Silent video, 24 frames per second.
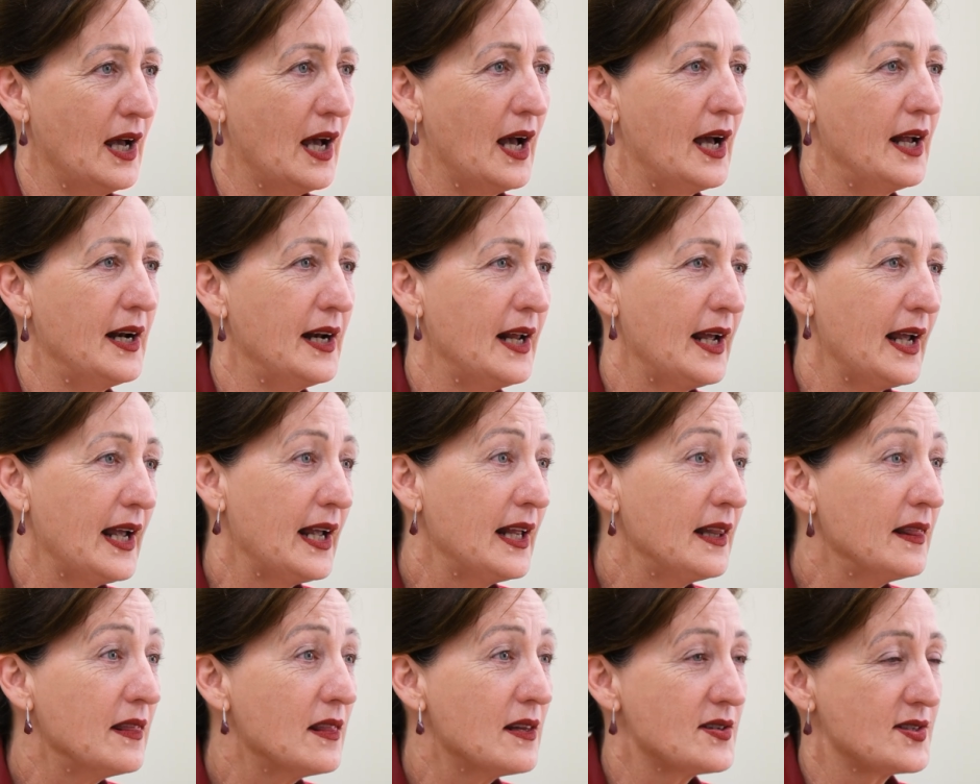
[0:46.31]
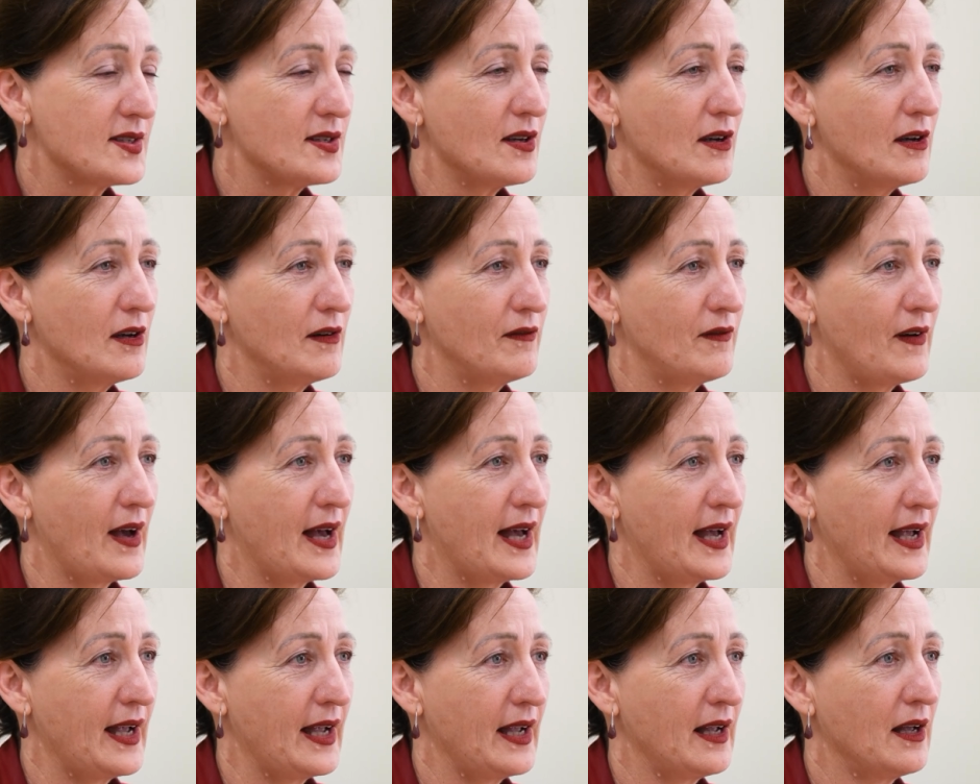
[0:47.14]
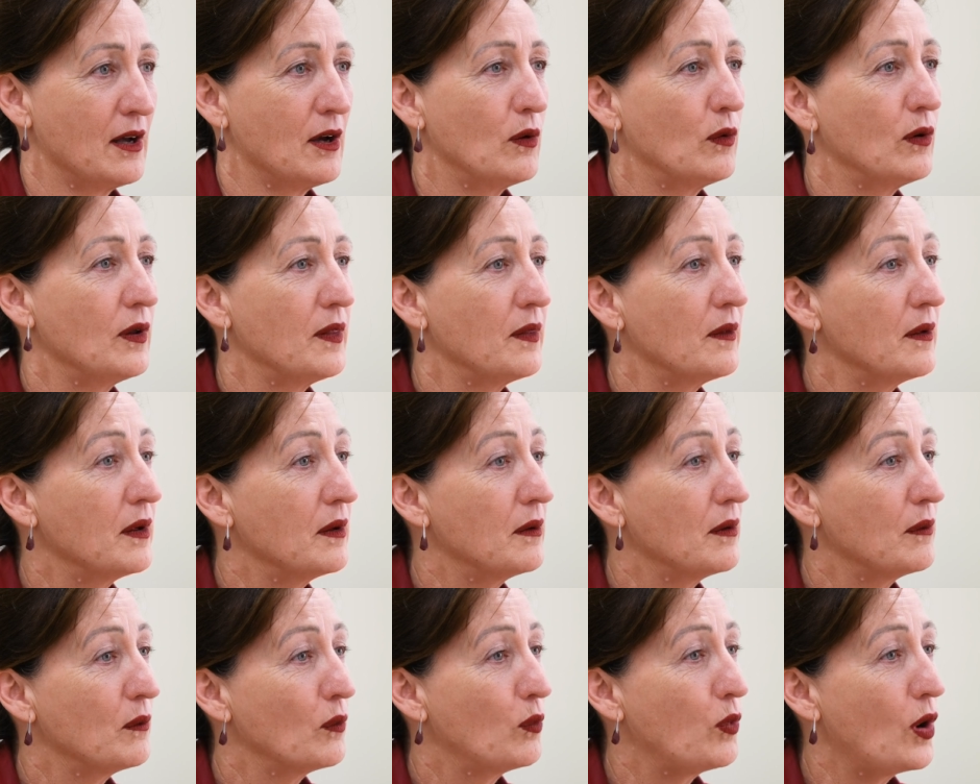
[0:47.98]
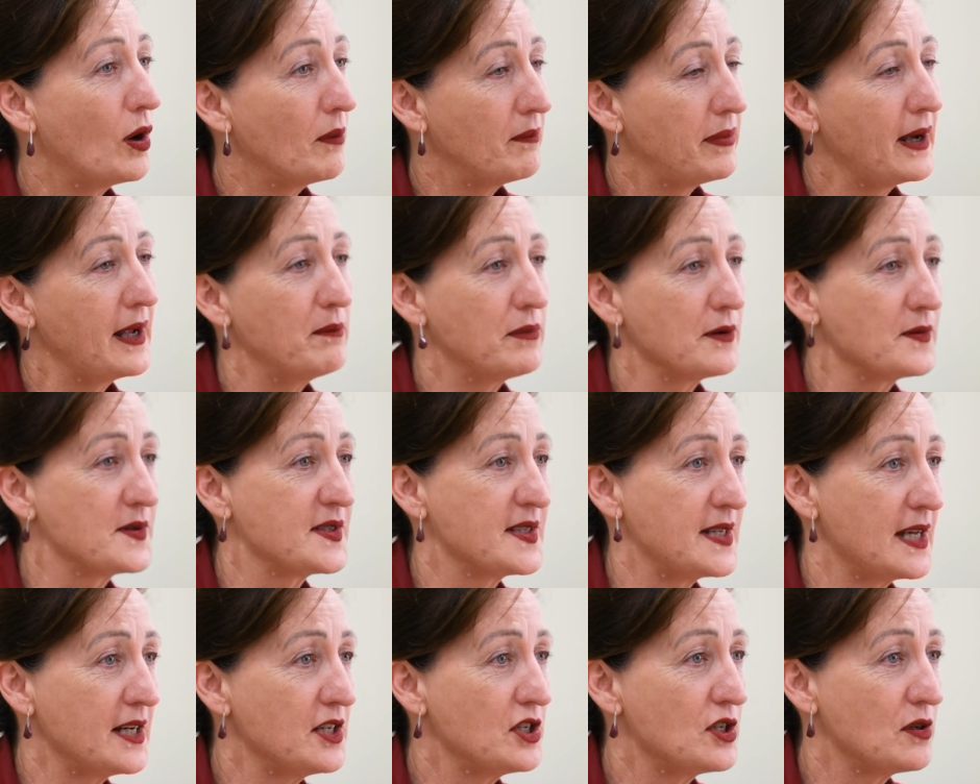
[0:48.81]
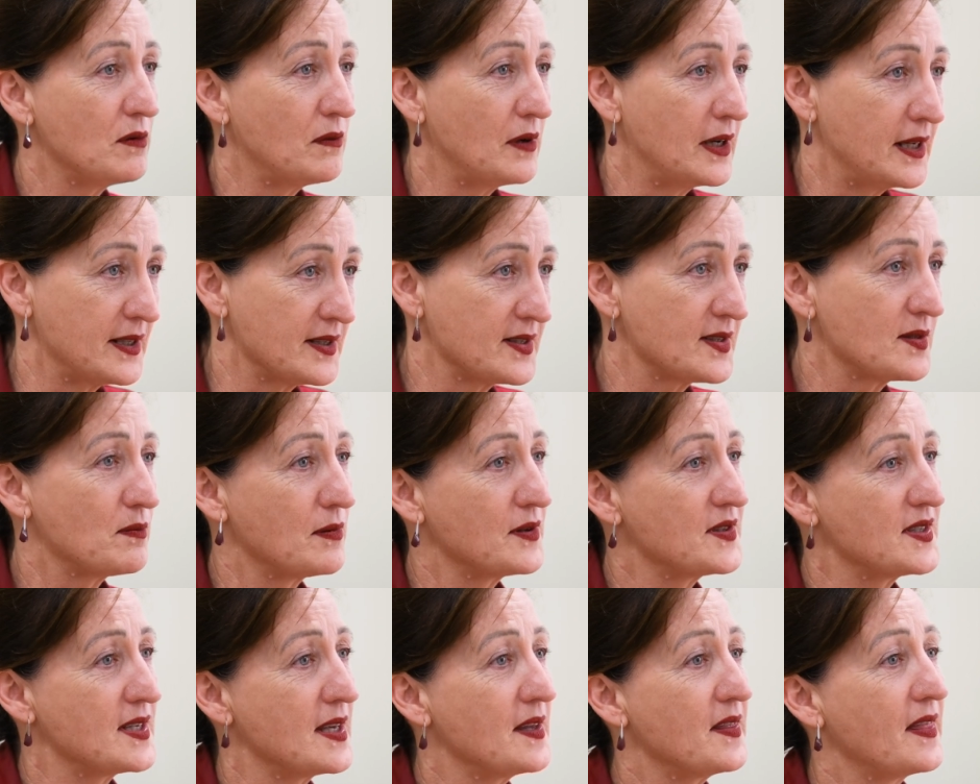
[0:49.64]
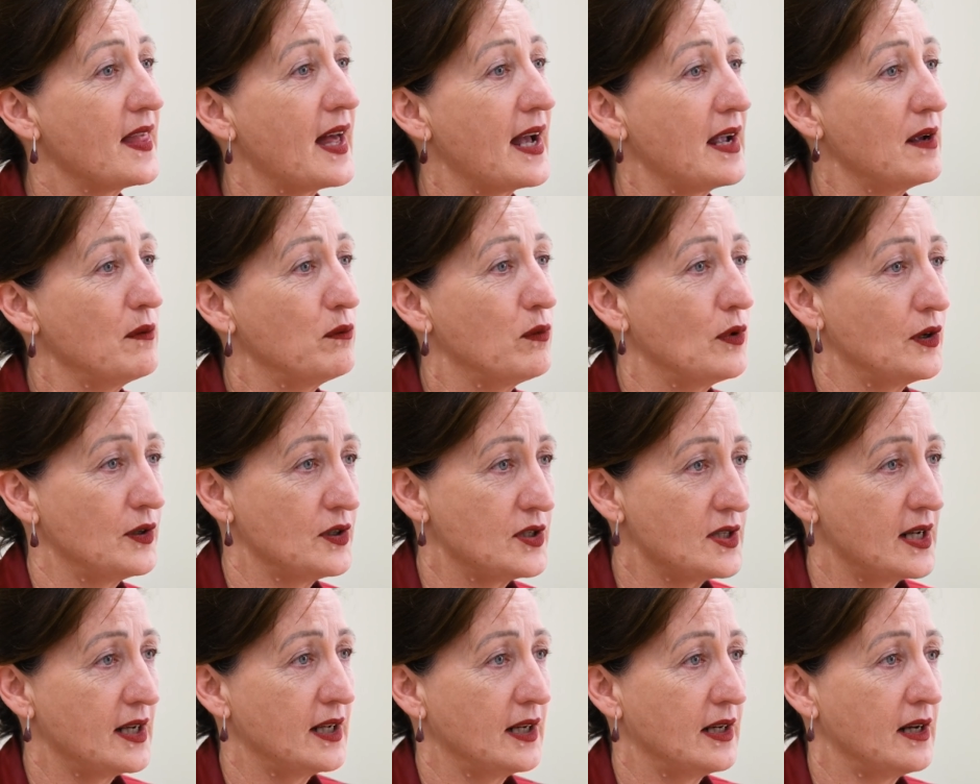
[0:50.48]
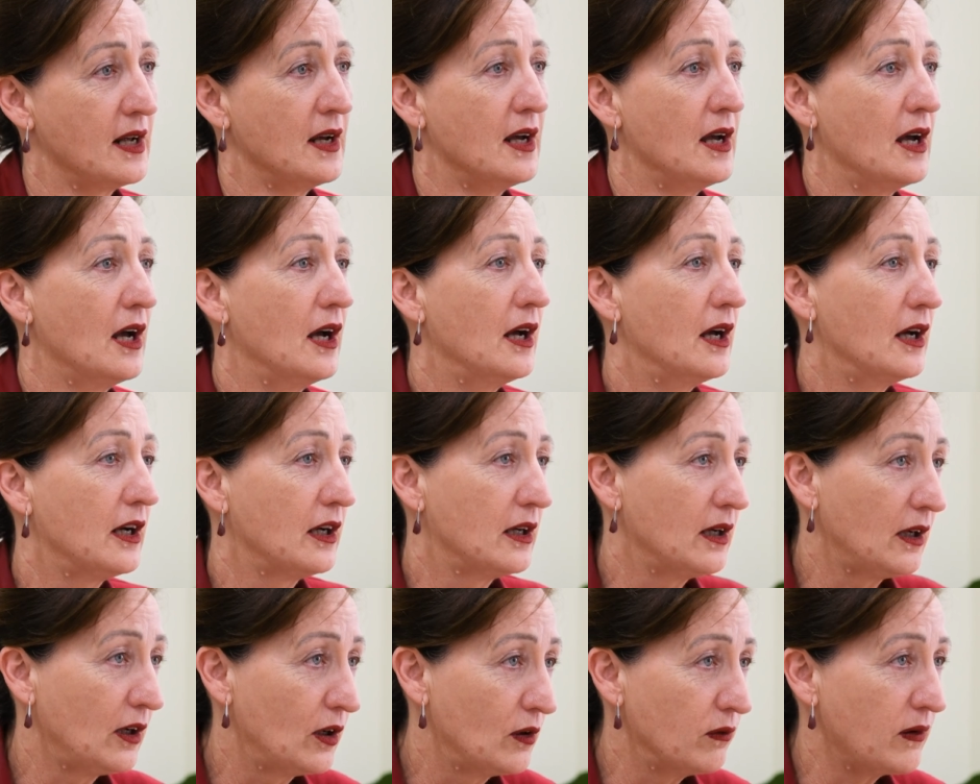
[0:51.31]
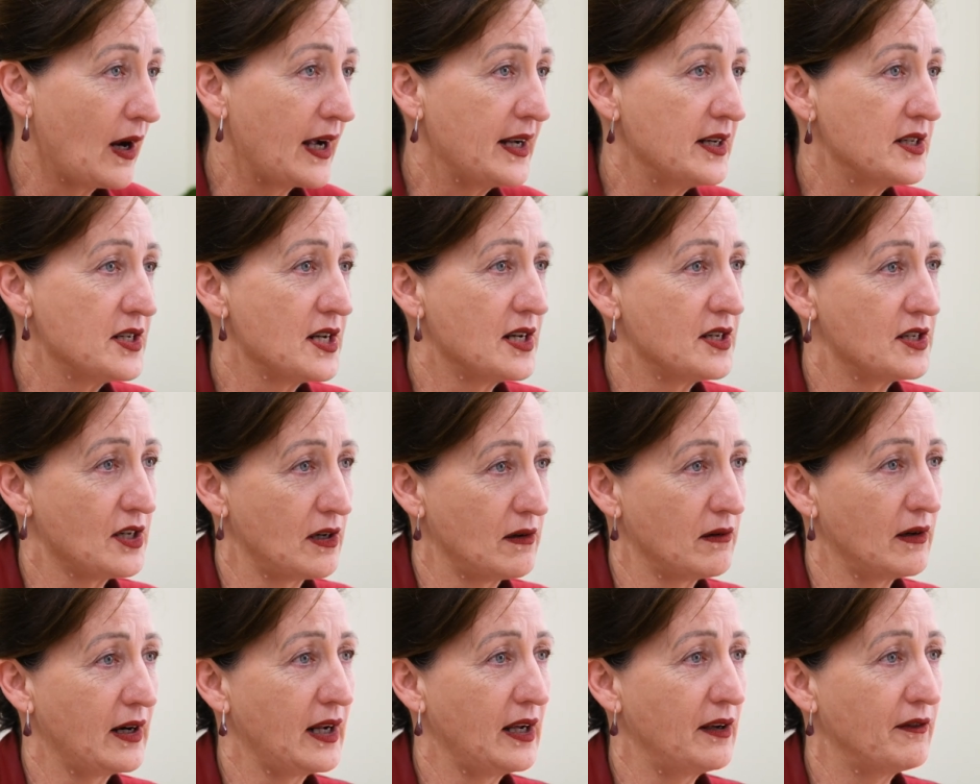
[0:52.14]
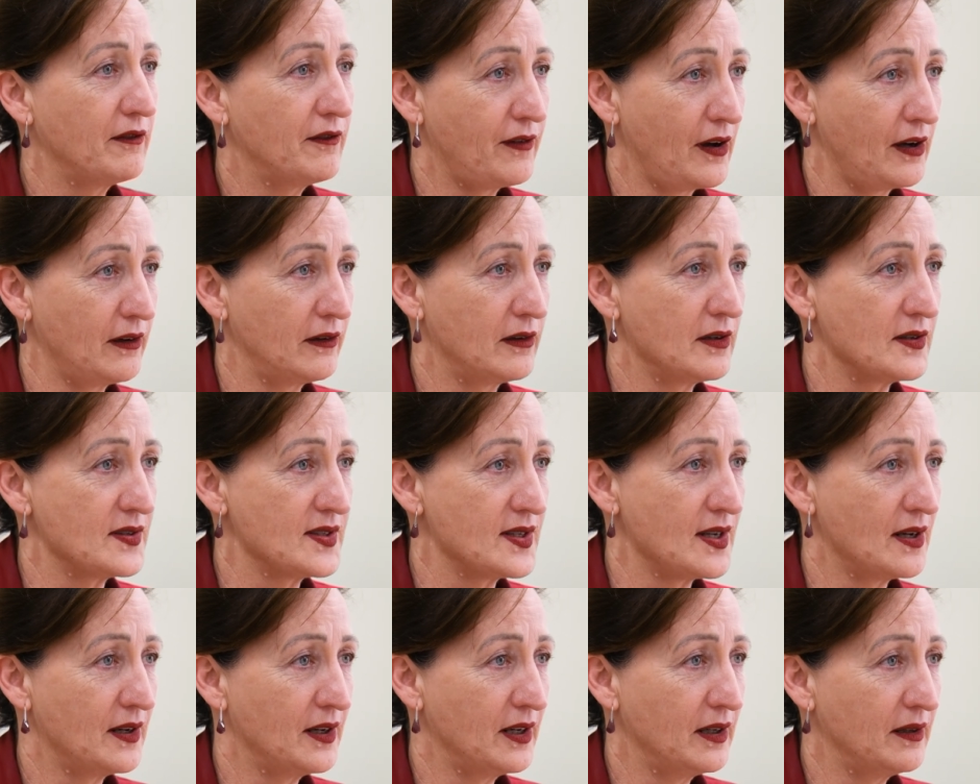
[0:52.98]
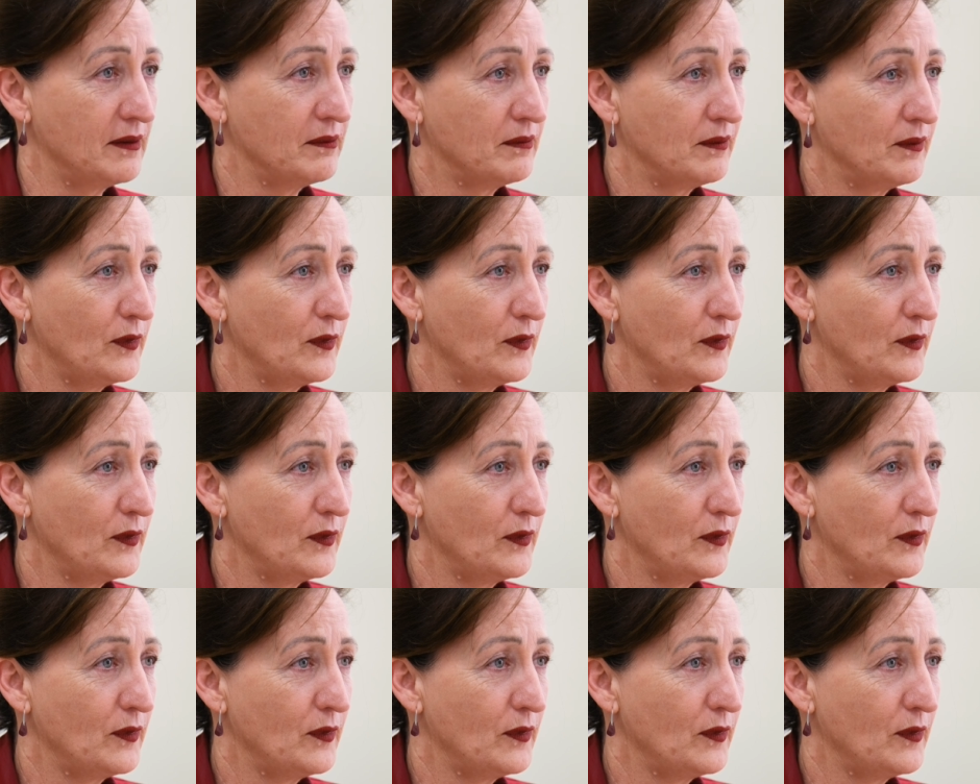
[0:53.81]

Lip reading: And in the survey, what people said to us was that they wanted a greater degree of focus on it.